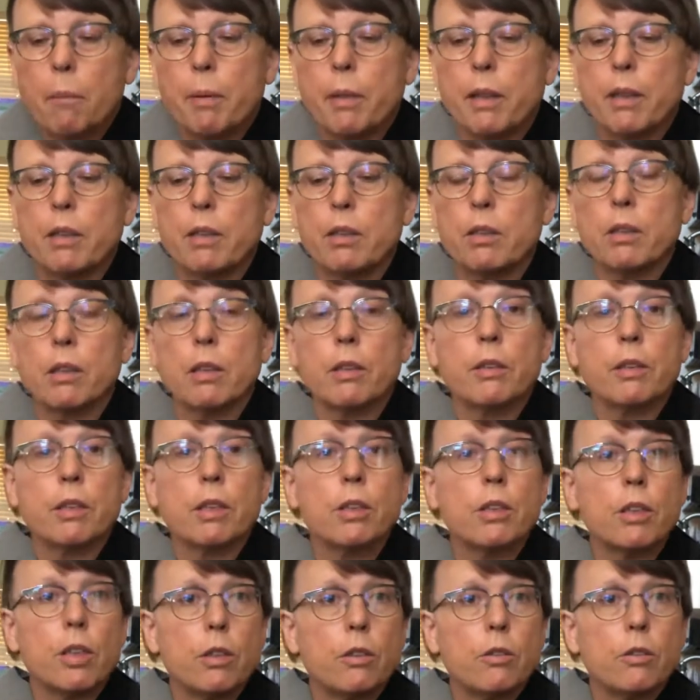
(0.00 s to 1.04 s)
and it
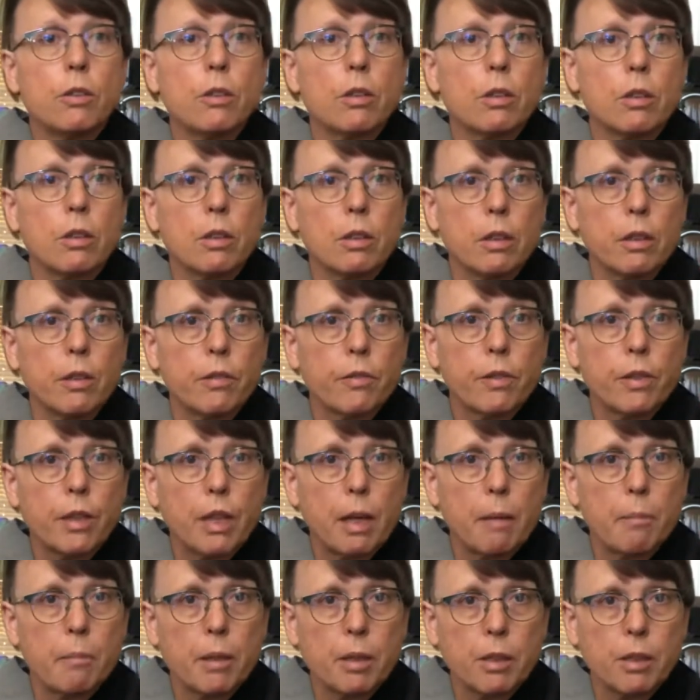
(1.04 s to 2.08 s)
continues to deliver
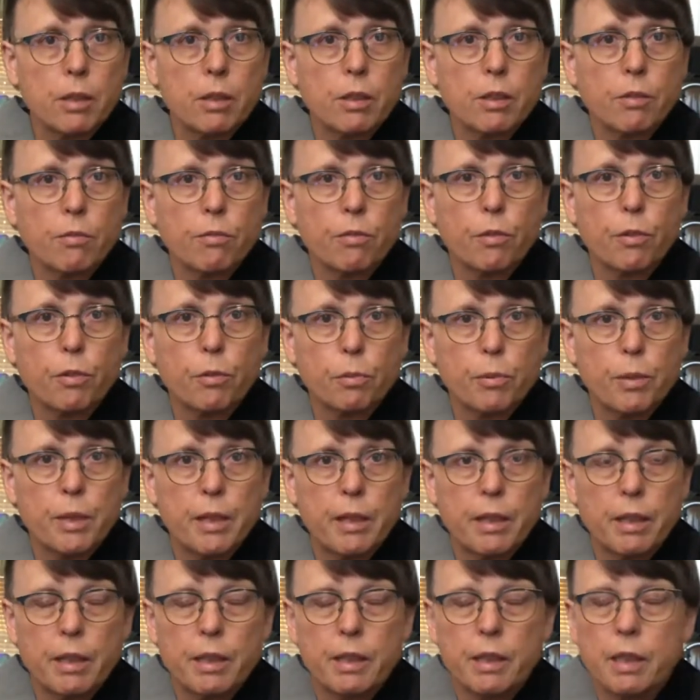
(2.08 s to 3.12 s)
that medicine for 3
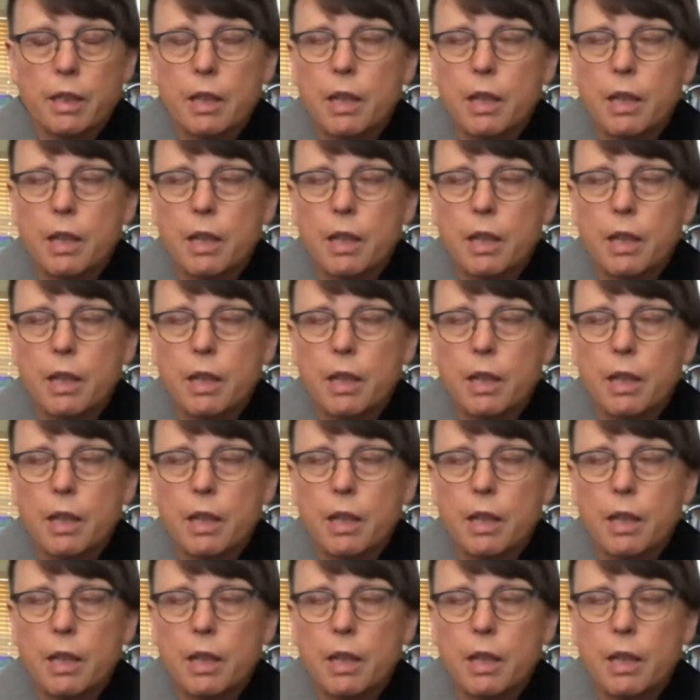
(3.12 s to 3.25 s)
days.